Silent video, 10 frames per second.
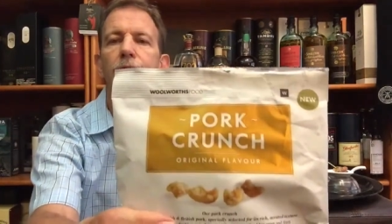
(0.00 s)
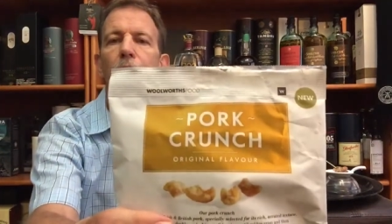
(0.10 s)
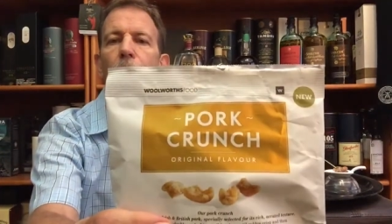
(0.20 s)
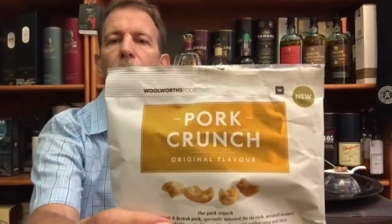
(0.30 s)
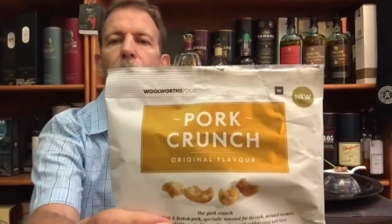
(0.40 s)

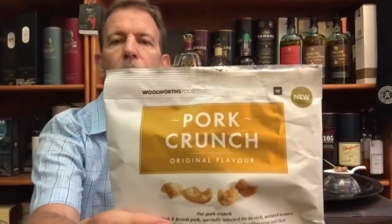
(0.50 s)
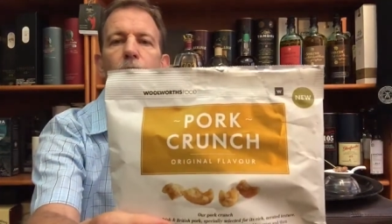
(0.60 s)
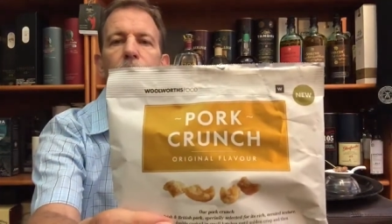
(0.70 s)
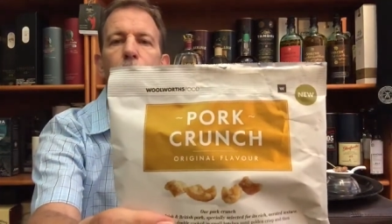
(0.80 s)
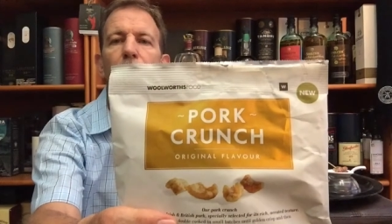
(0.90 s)
uh,
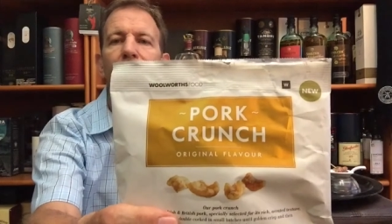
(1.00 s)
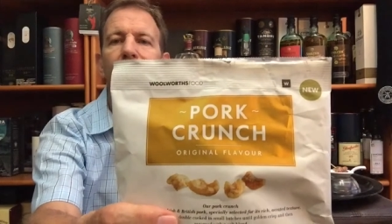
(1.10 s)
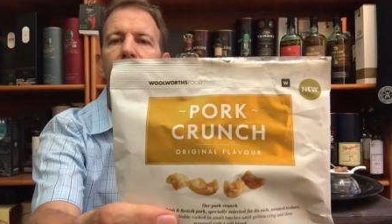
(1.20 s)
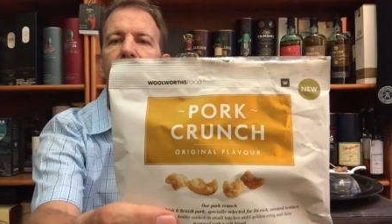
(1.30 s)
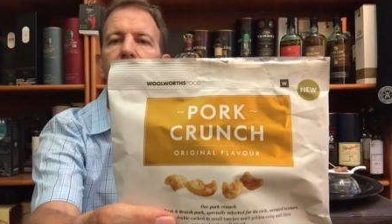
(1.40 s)
with the
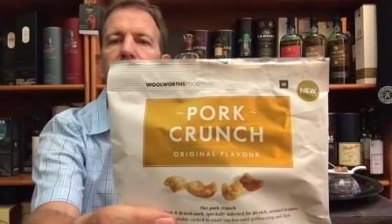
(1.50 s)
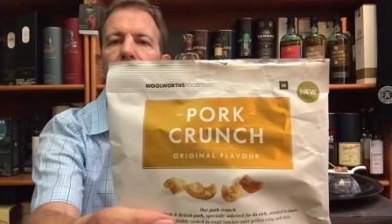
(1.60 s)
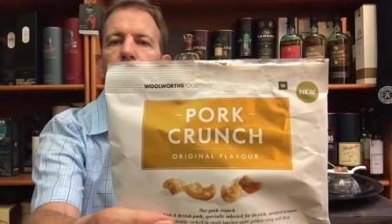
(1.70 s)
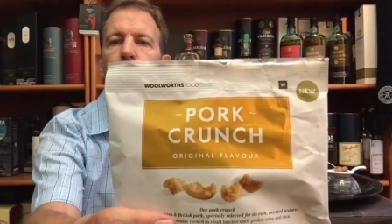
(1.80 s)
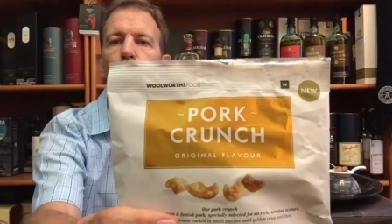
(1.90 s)
Blanton's,
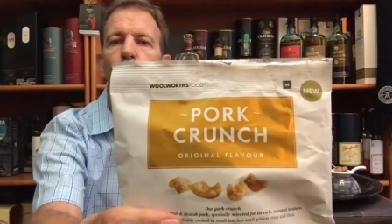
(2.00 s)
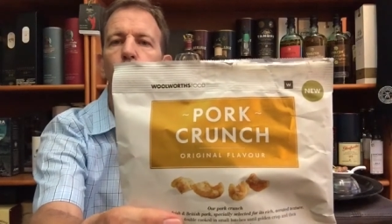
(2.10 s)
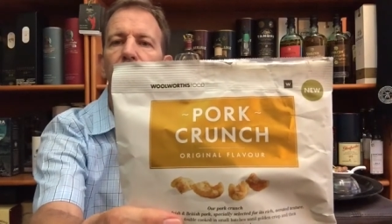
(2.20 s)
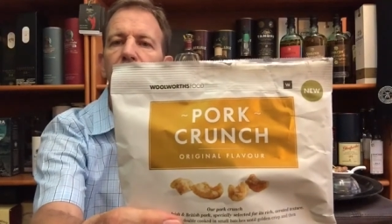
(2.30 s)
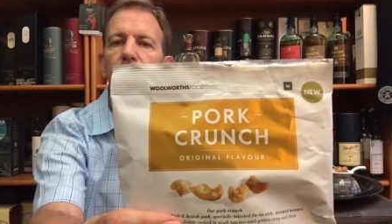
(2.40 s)
a pork
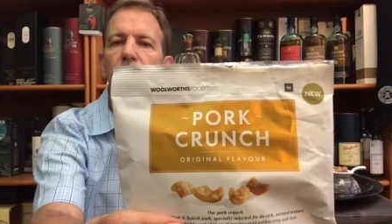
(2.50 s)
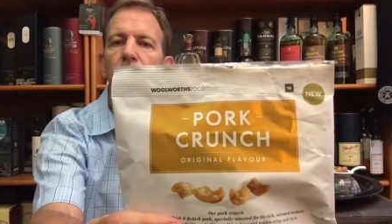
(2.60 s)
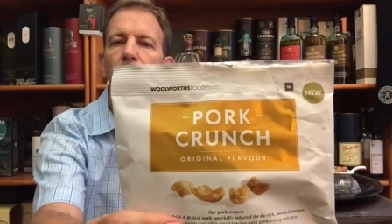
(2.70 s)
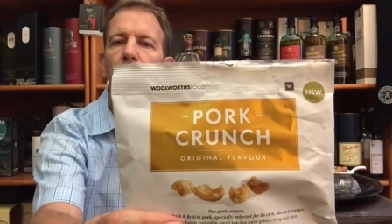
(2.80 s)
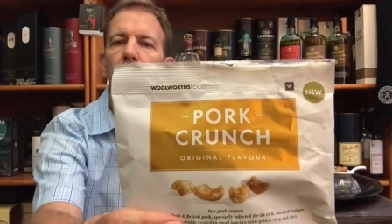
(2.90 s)

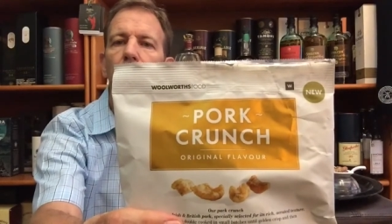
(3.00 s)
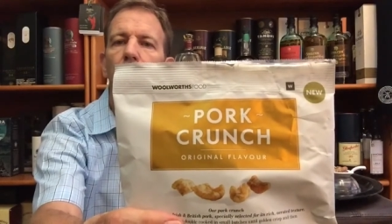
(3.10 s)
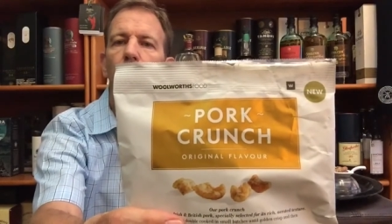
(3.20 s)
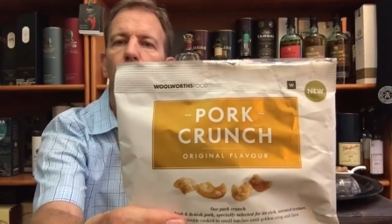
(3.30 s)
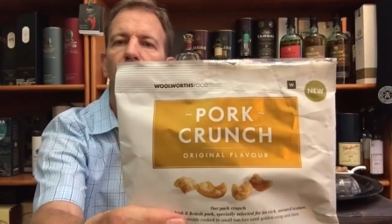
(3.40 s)
crunch,
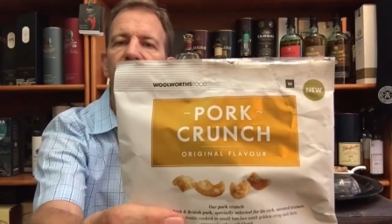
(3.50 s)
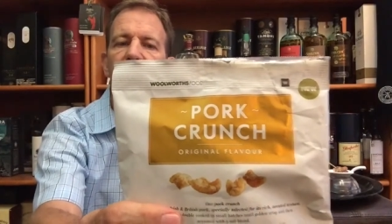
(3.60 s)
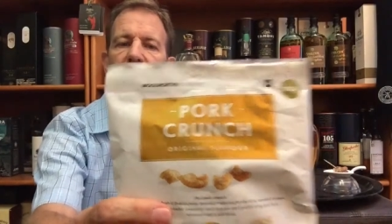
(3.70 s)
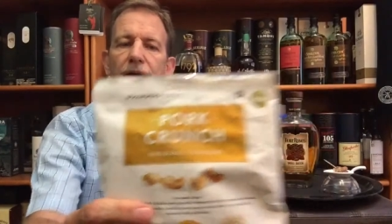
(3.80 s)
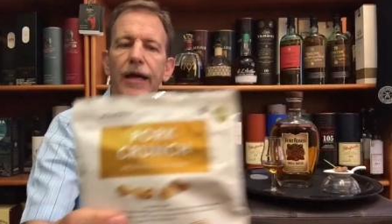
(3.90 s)
which
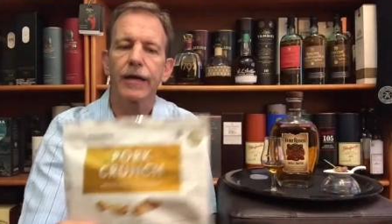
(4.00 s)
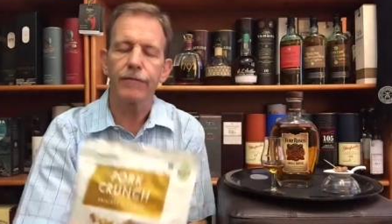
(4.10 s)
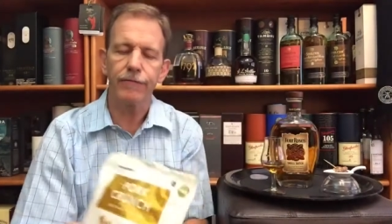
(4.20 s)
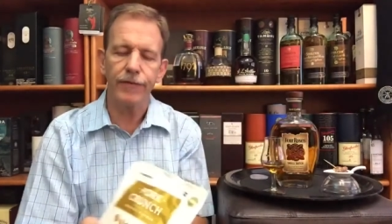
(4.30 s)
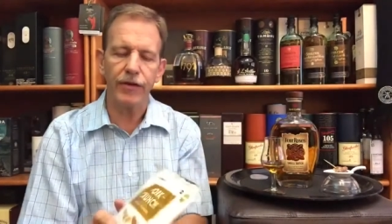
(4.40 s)
is
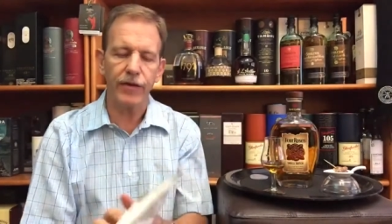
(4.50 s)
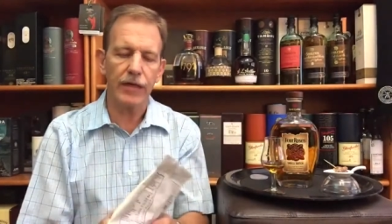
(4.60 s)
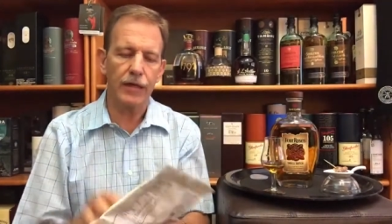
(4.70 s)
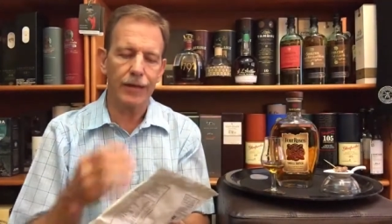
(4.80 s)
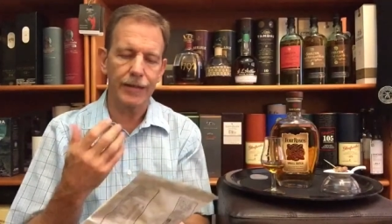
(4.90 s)
a very
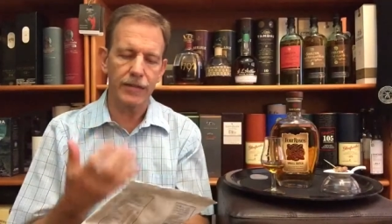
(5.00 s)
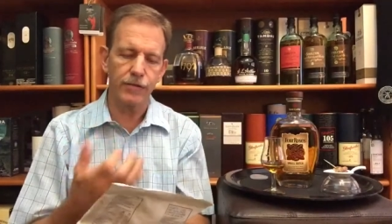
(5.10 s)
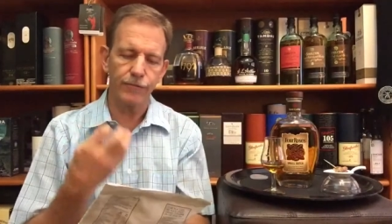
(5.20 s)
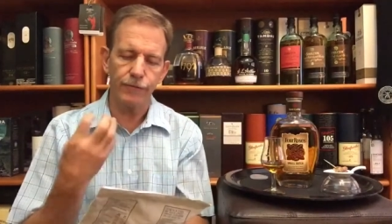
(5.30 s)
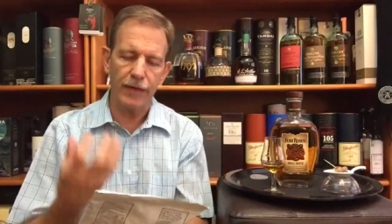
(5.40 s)
light,
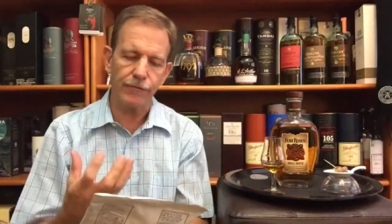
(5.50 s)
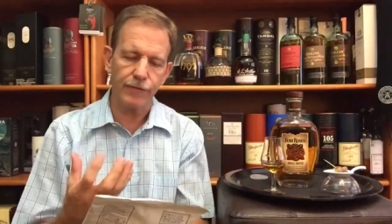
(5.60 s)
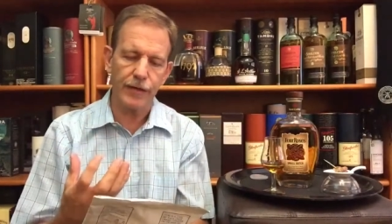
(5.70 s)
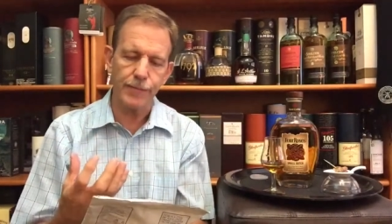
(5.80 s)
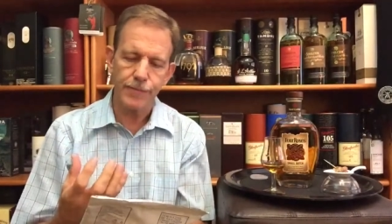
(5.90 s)

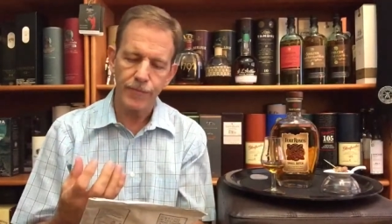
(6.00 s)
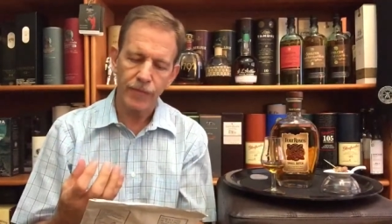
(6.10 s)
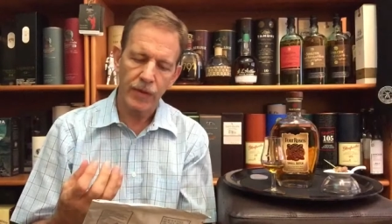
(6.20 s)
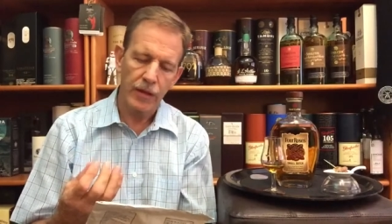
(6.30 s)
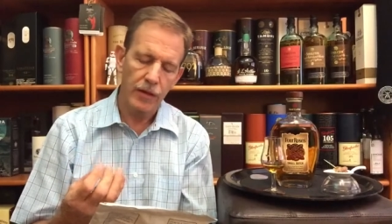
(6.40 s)
fluffy,
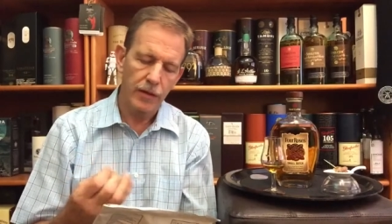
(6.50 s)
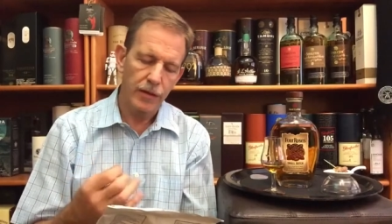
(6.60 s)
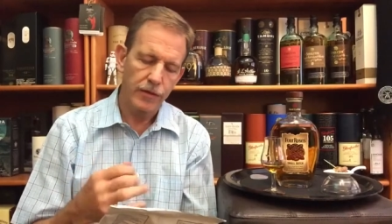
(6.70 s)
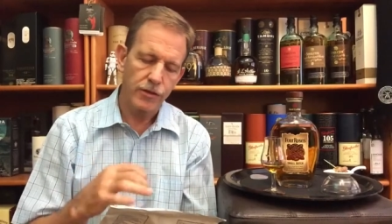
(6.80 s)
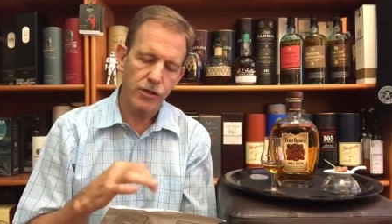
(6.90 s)

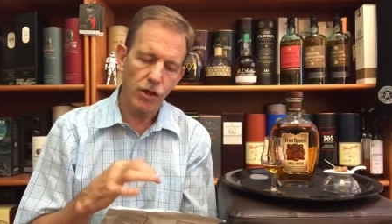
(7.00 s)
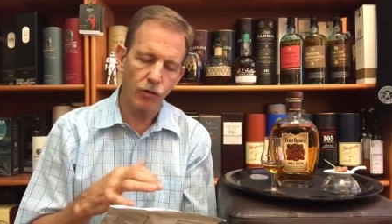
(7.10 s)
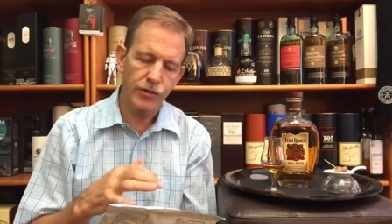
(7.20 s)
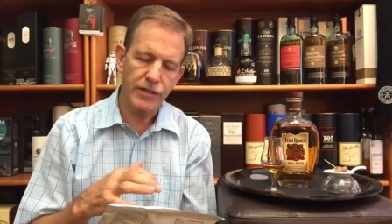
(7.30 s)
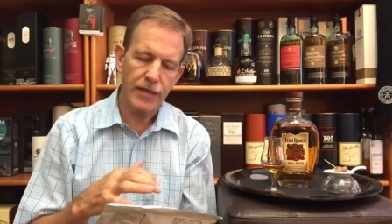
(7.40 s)

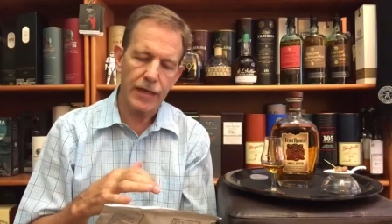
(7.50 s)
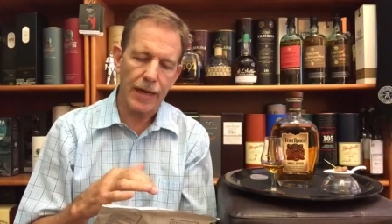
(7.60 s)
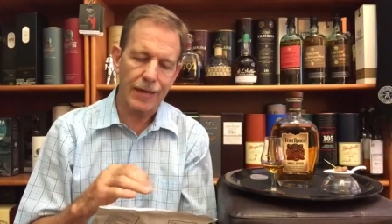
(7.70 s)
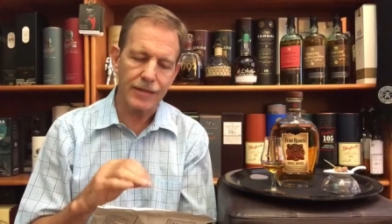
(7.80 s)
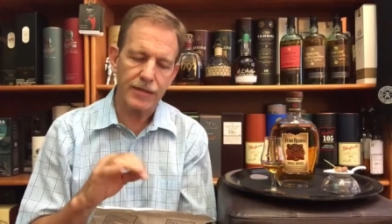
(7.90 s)
salty
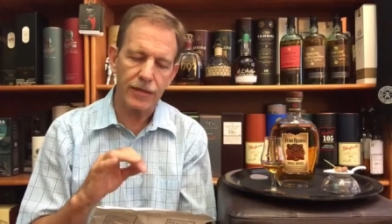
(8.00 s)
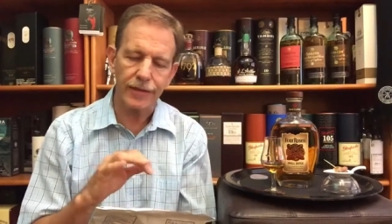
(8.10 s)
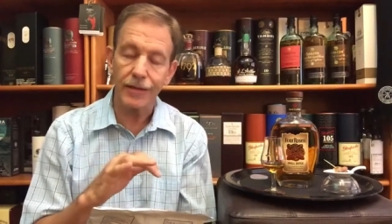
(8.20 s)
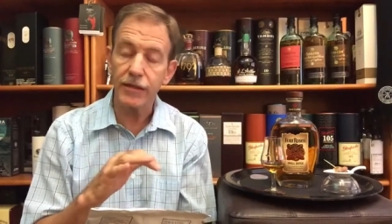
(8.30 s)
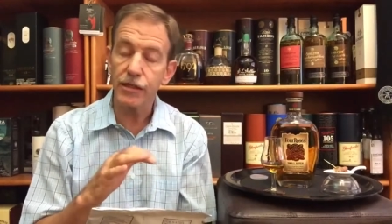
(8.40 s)
and
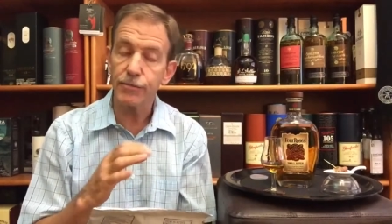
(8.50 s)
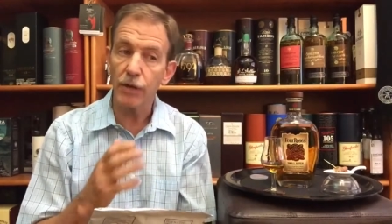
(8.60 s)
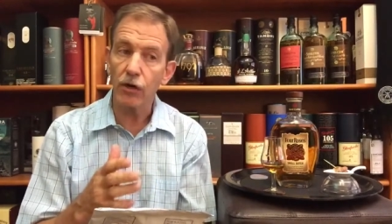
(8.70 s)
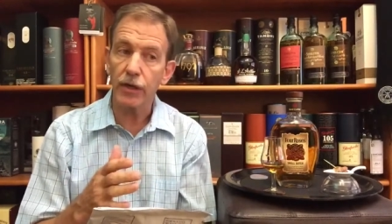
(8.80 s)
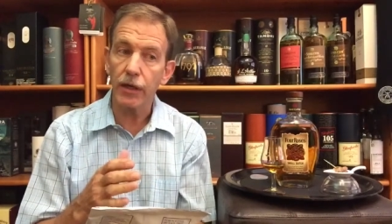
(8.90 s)
slightly
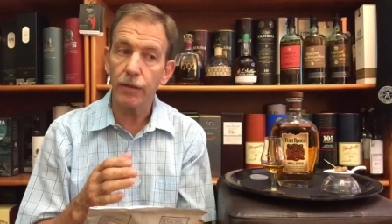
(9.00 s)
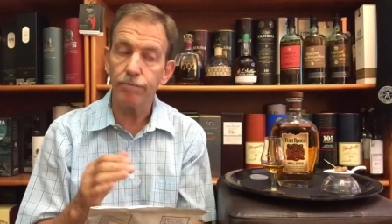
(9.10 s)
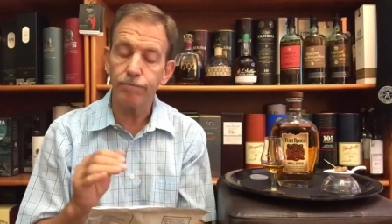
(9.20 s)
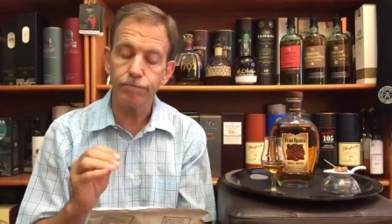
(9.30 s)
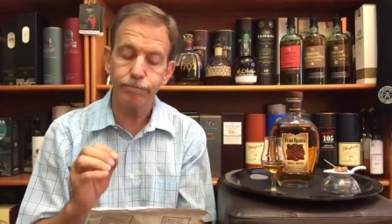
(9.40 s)

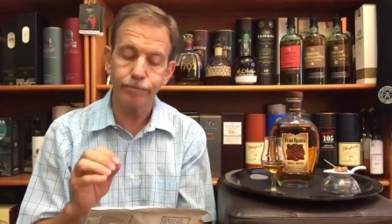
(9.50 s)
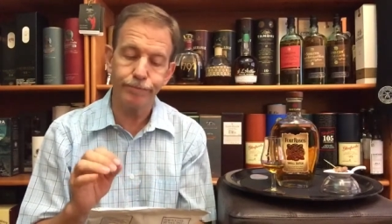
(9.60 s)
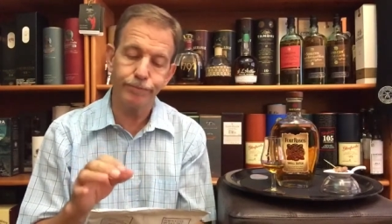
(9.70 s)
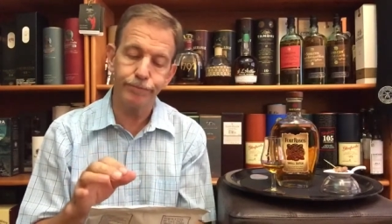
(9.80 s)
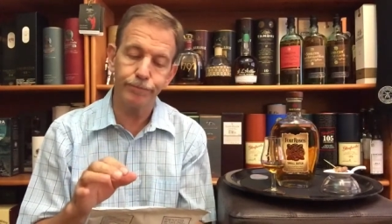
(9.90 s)
smoky
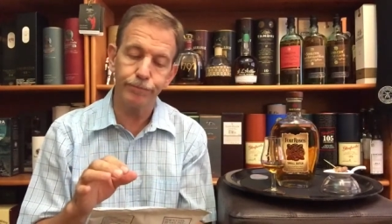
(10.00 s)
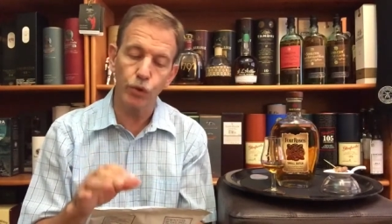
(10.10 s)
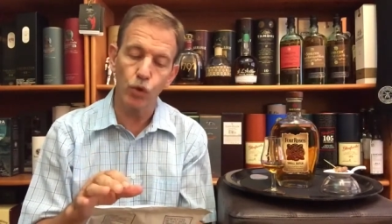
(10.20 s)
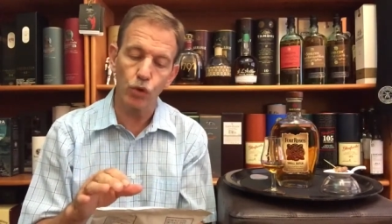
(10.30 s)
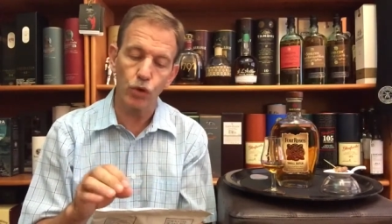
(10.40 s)

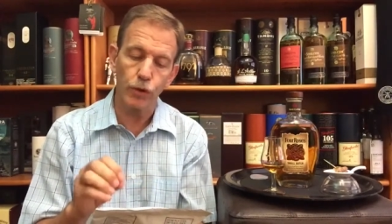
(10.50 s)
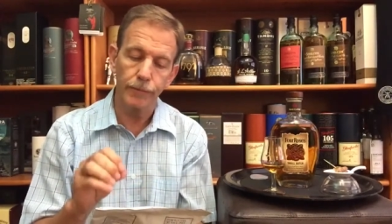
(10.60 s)
pork